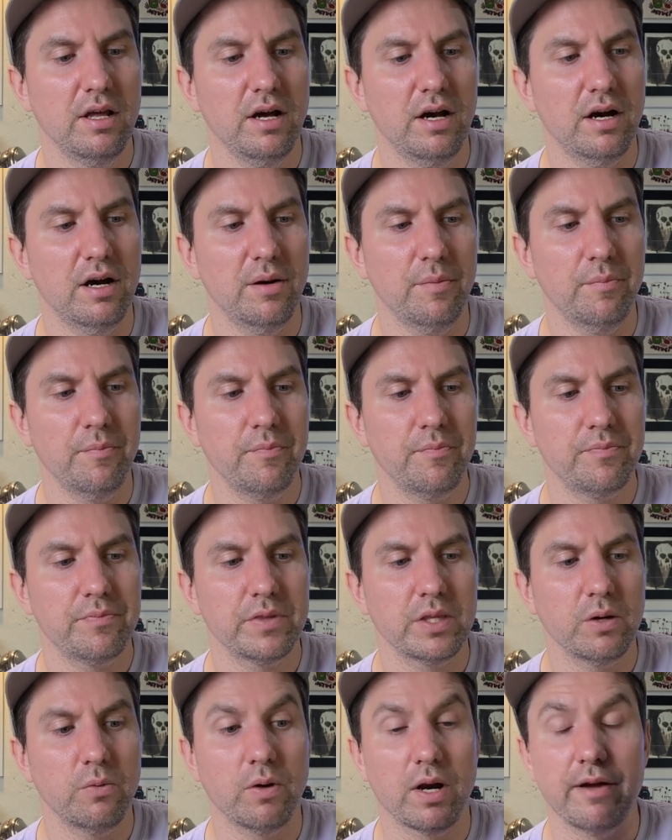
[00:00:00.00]

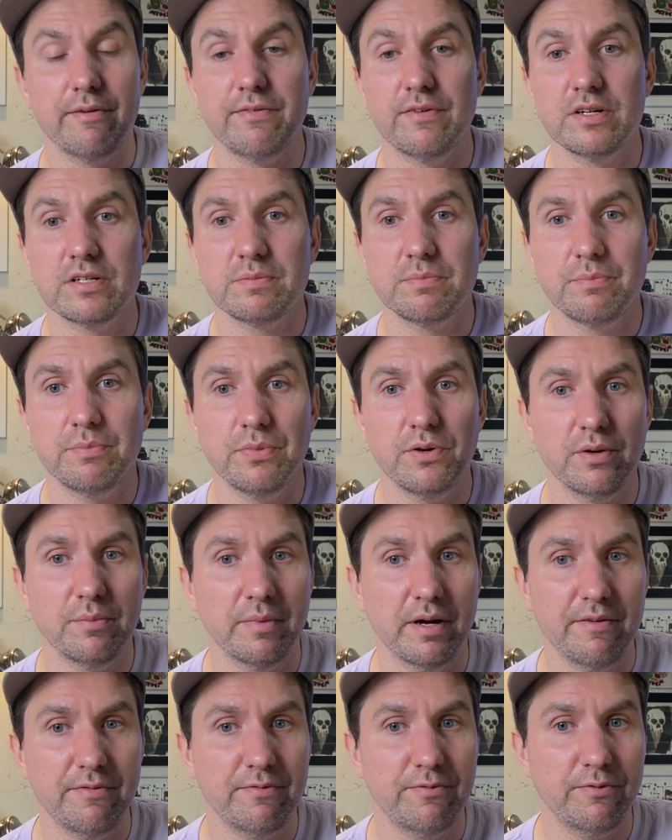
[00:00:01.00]
When I first put
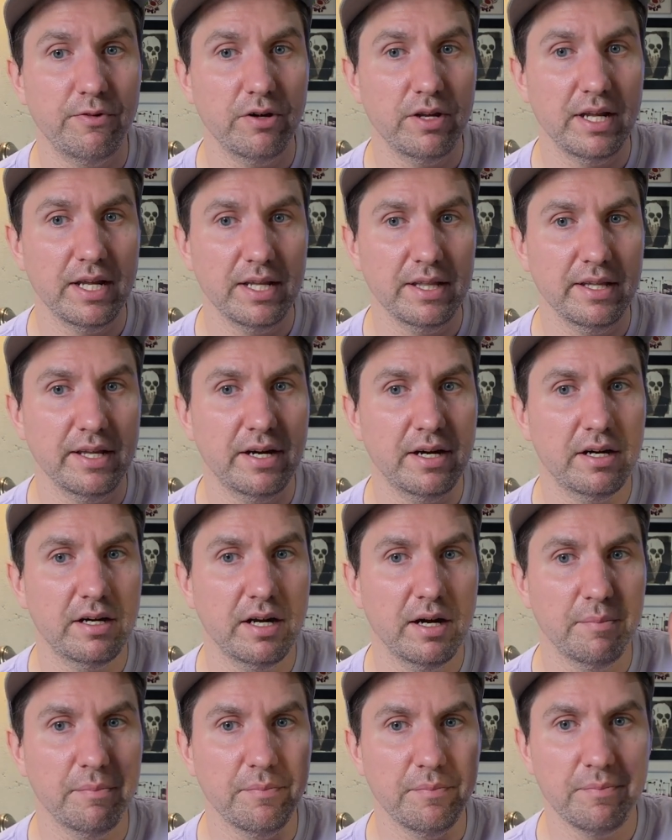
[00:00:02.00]
my foot in there,
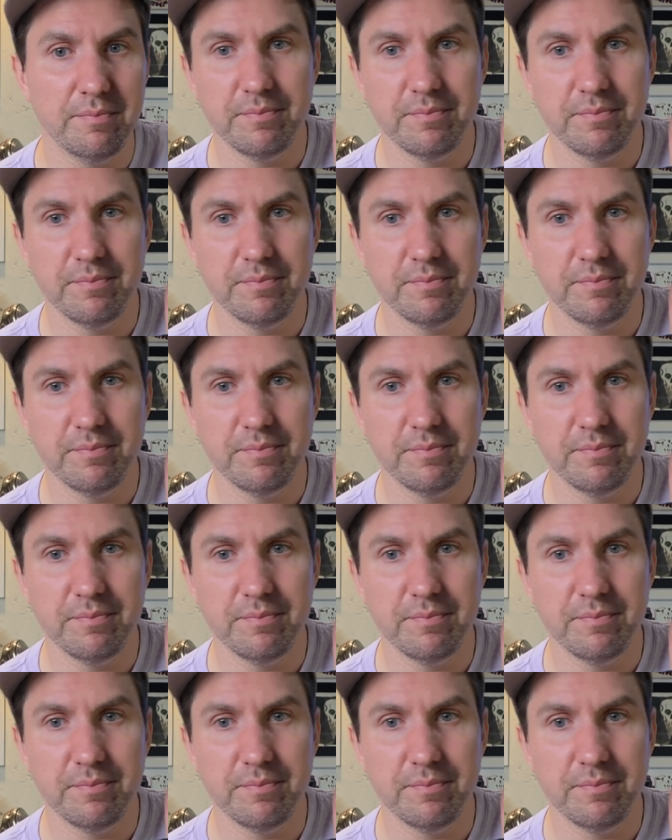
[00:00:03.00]
I'm